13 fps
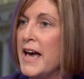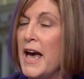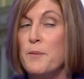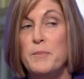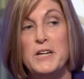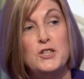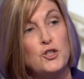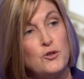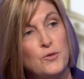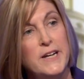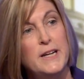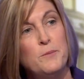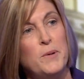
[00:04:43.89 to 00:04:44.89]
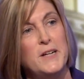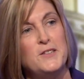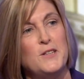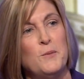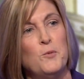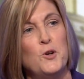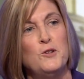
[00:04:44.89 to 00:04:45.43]
and be treated by
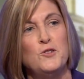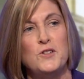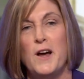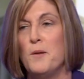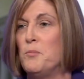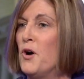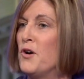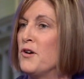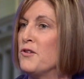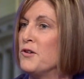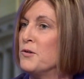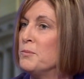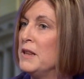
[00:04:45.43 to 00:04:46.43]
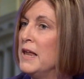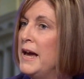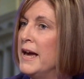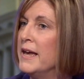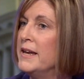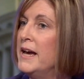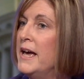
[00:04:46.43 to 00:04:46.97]
someone who's not part of their
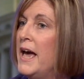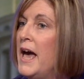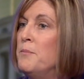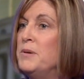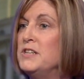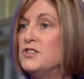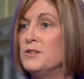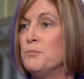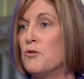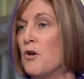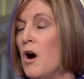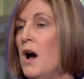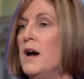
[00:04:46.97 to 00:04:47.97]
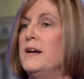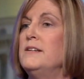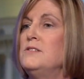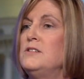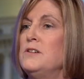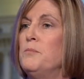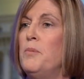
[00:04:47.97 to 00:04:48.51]
plan and be
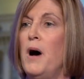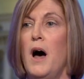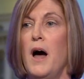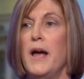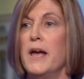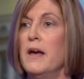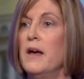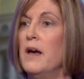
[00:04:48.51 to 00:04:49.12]
surprised by